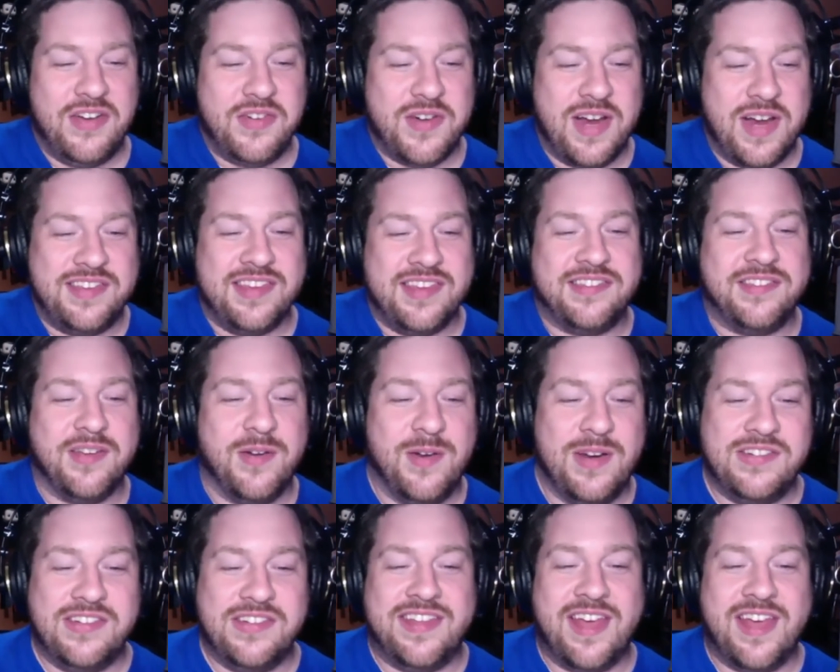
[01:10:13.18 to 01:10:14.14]
Trey
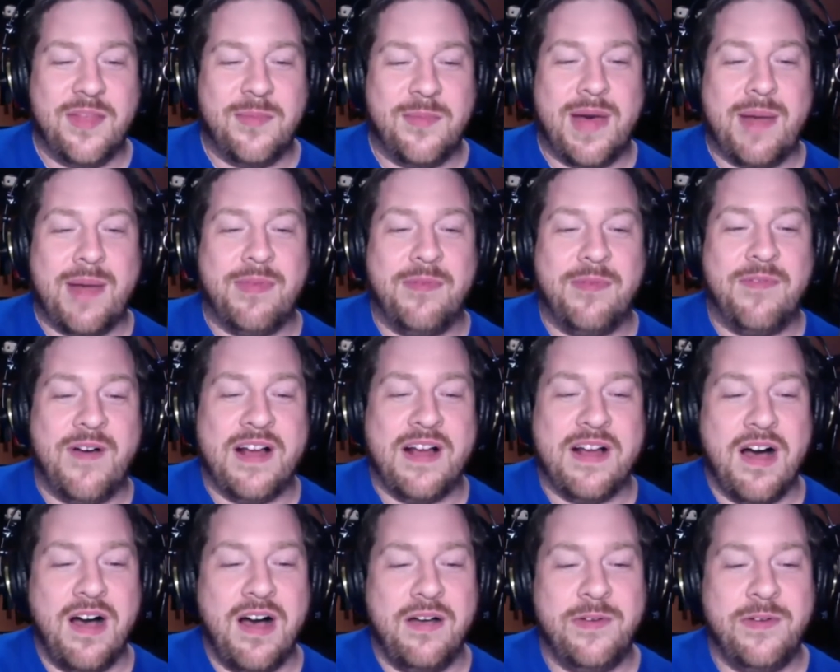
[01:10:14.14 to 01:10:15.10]
says Sony should tell the mob
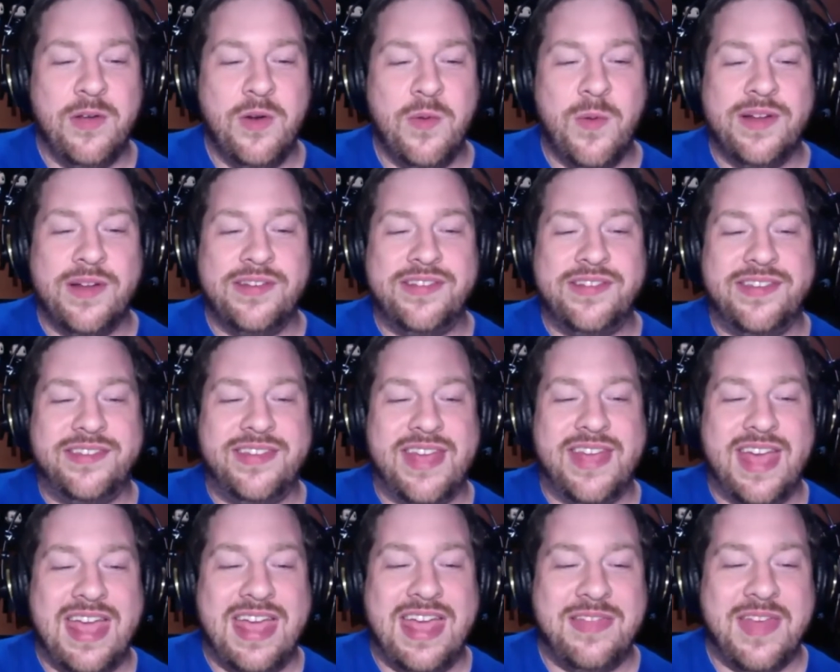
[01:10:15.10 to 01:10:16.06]
to fuck off. Who
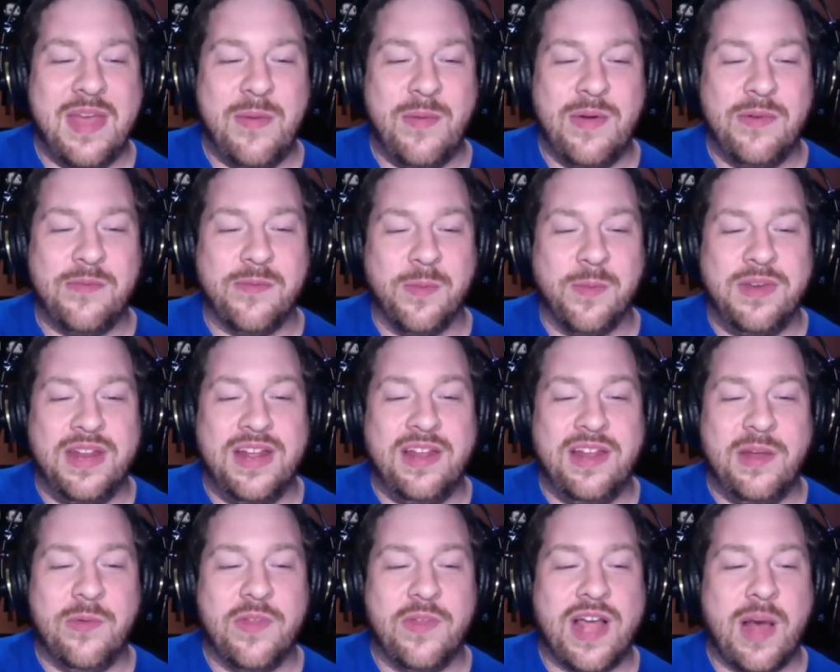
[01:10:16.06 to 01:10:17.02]
wants to say they went from
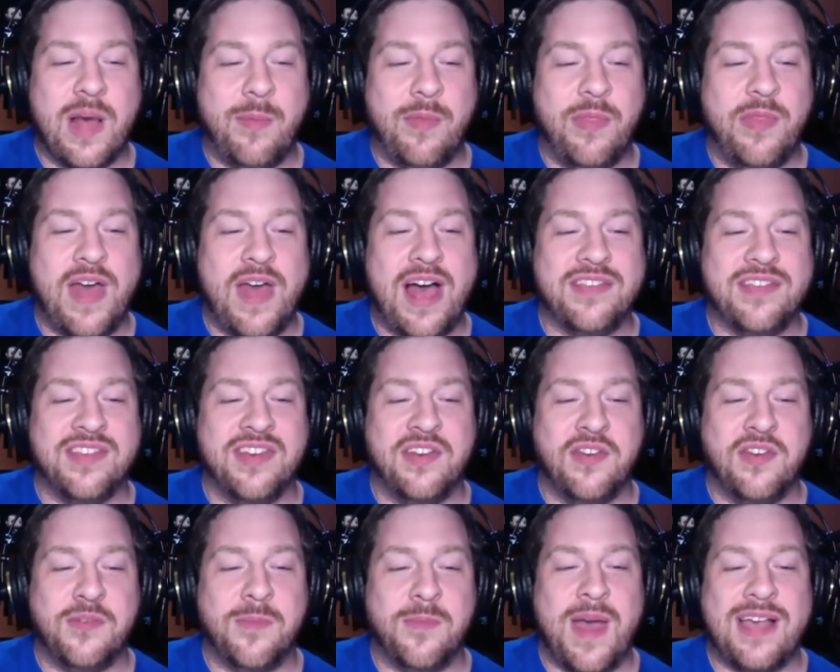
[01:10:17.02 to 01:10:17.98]
dealing with a couple
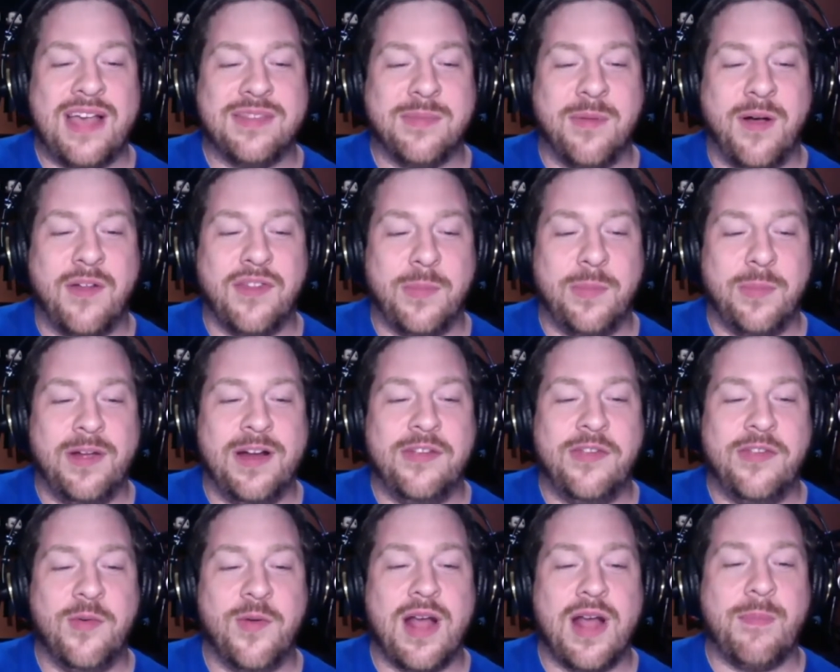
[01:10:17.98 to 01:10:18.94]
thousand douchebags in
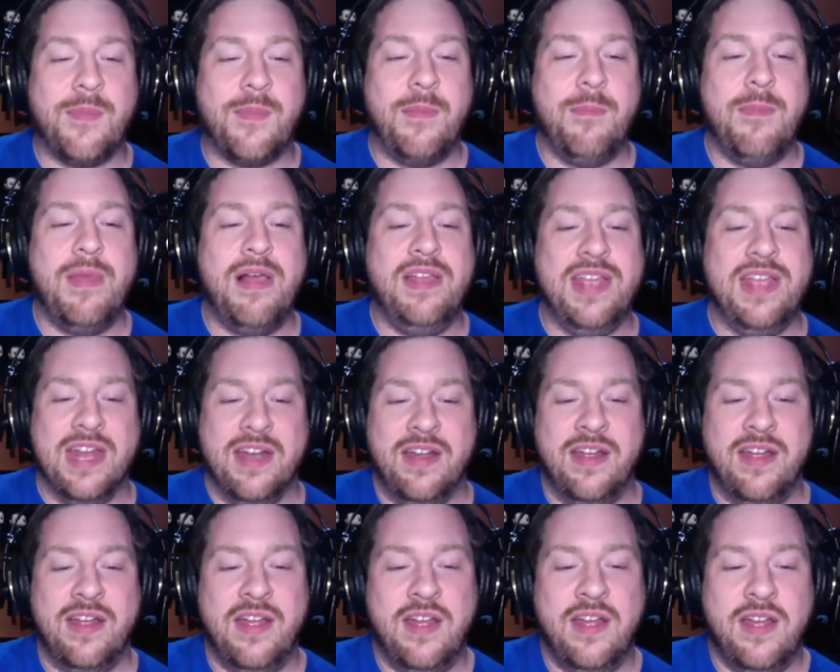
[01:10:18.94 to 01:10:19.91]
multiplayer to a couple million?
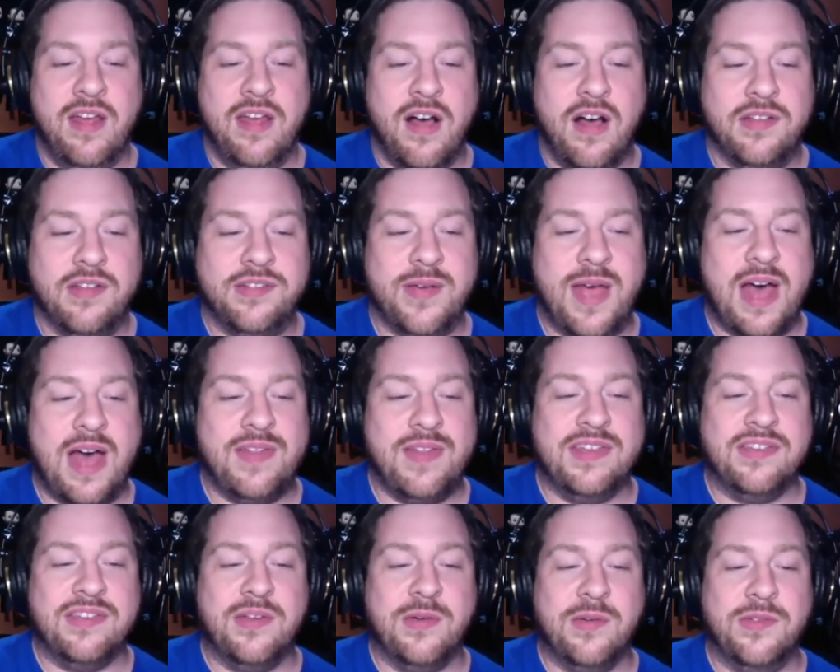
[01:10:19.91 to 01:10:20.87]
Also, how
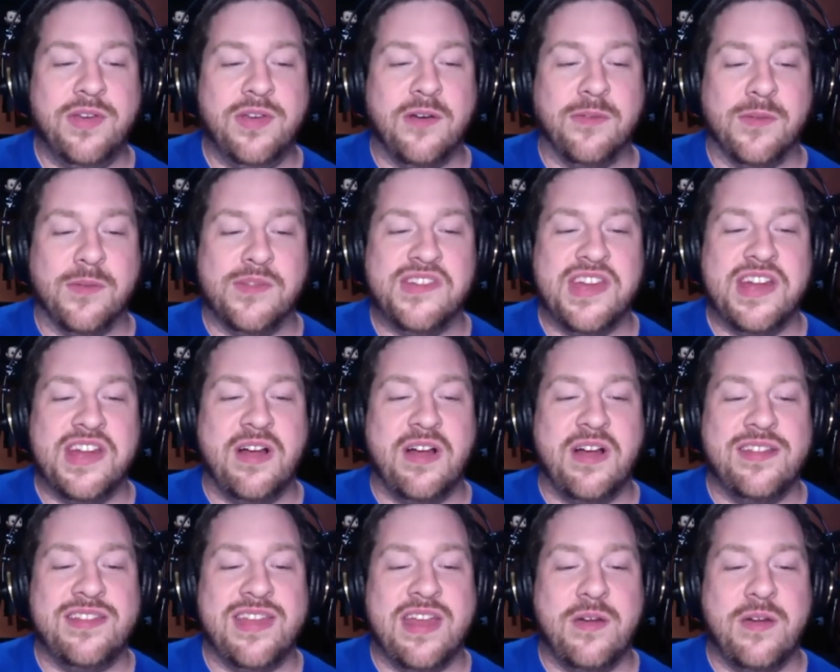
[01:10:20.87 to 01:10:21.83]
these dudes go from shitting on
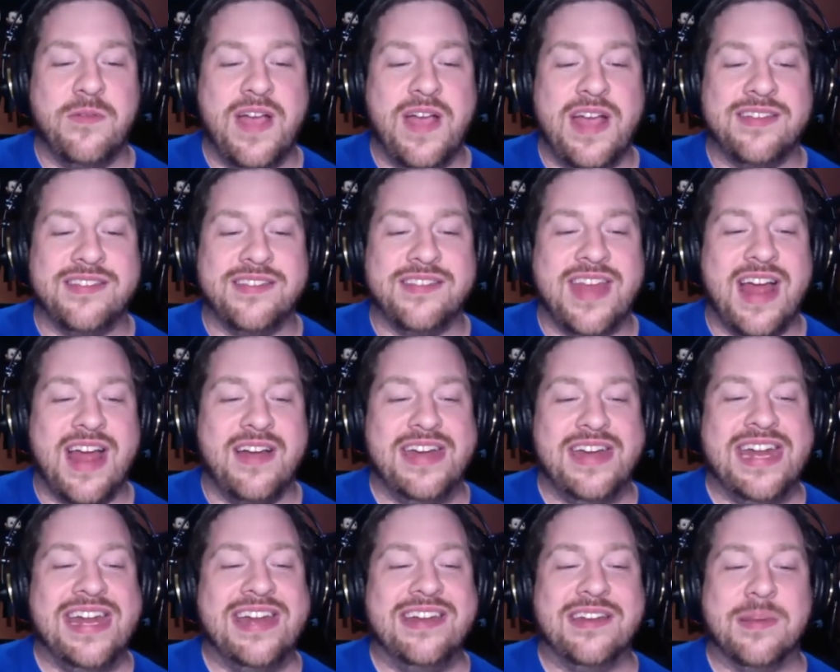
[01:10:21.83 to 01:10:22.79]
Nintendo fans to now
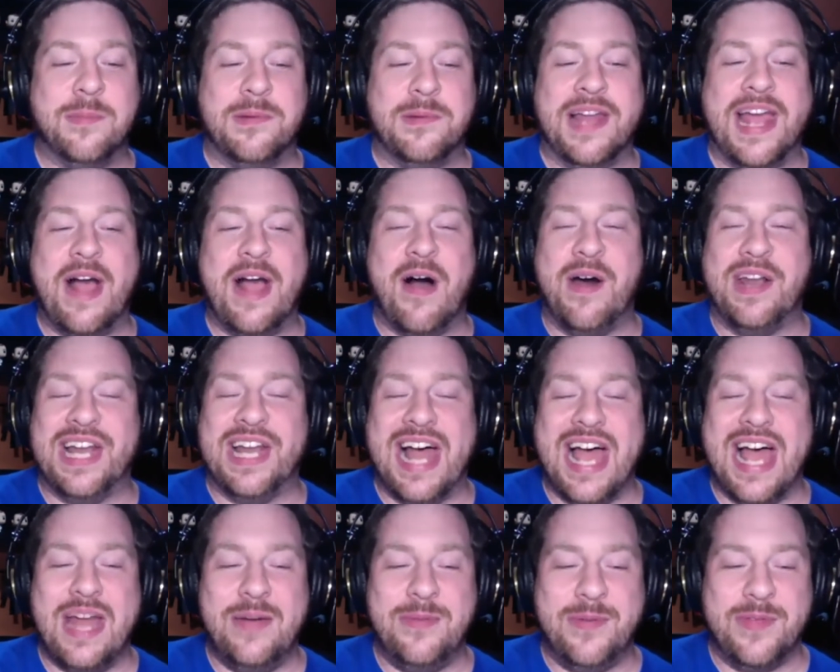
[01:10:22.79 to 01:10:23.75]
needing to play
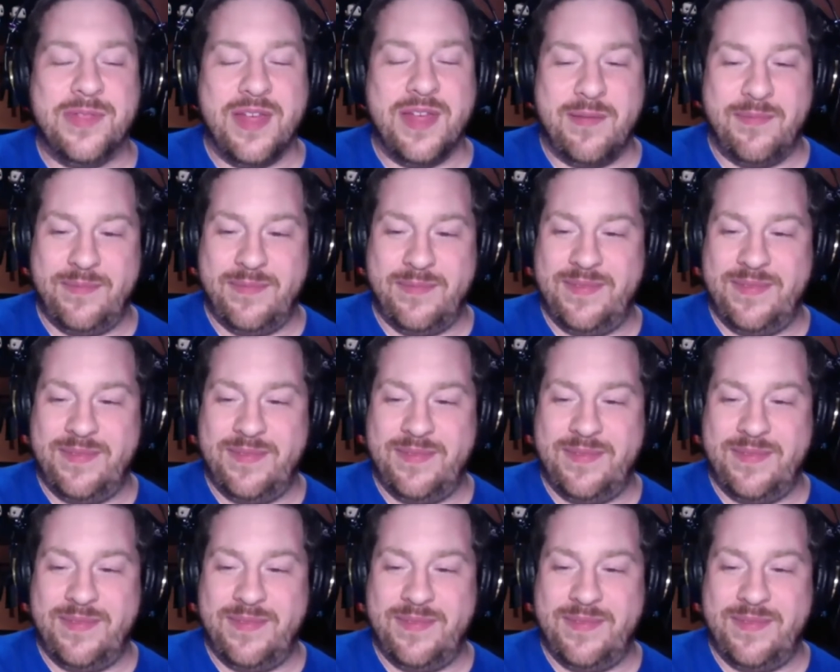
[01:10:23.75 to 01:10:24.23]
online with them.